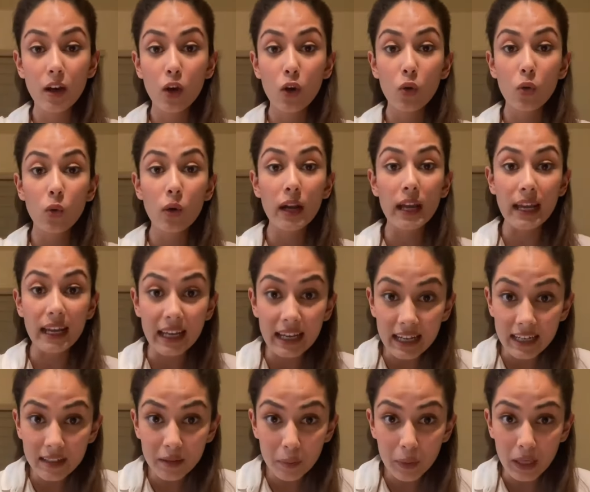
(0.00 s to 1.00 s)
who
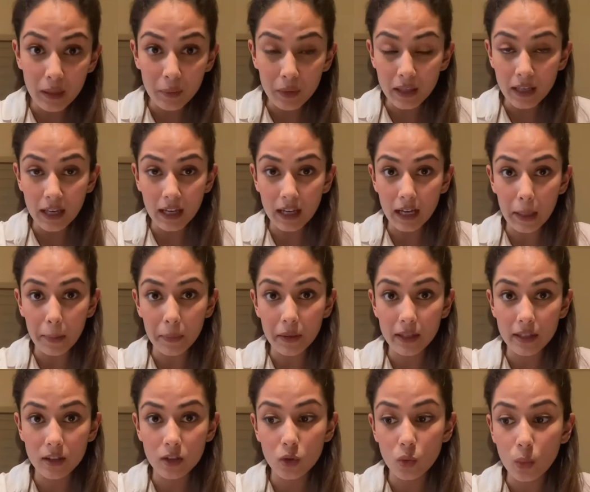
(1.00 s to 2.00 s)
hate baby hair coming
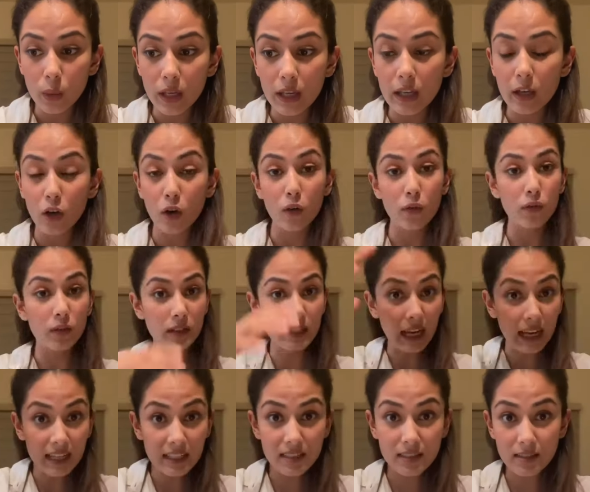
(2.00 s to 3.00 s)
in the way of a
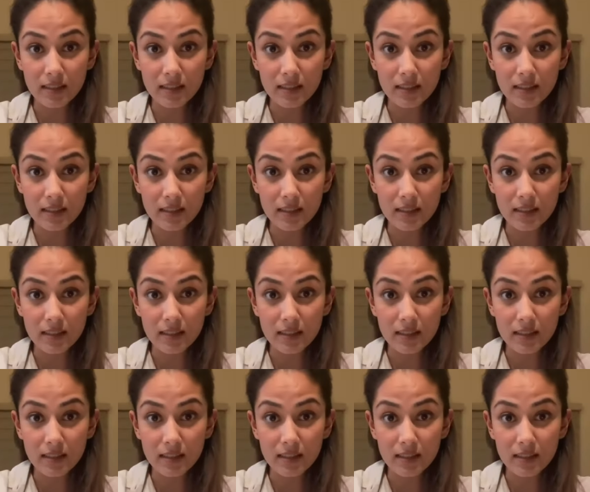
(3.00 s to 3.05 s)
nice